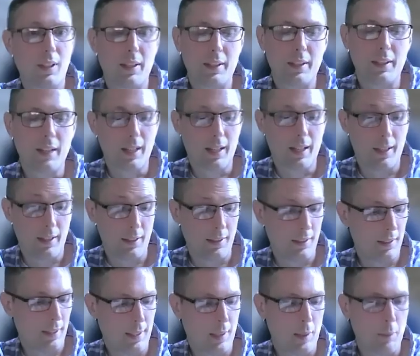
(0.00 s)
Yeah,
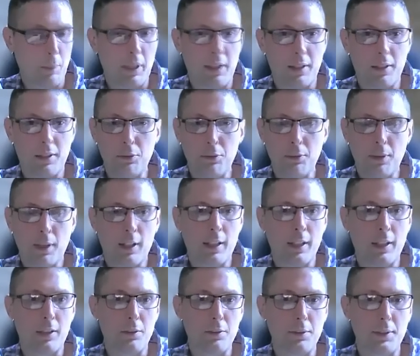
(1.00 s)
and I mean, it's very
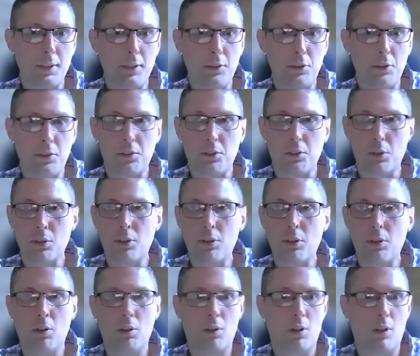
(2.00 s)
confusing since
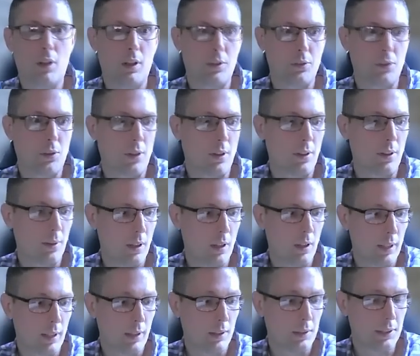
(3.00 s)
the laws aren't
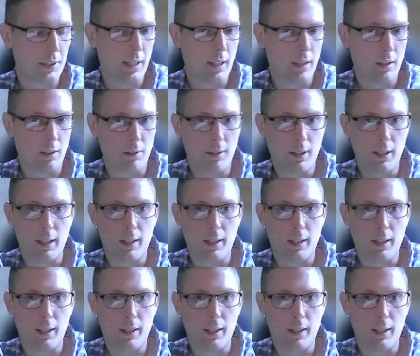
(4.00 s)
ironed out.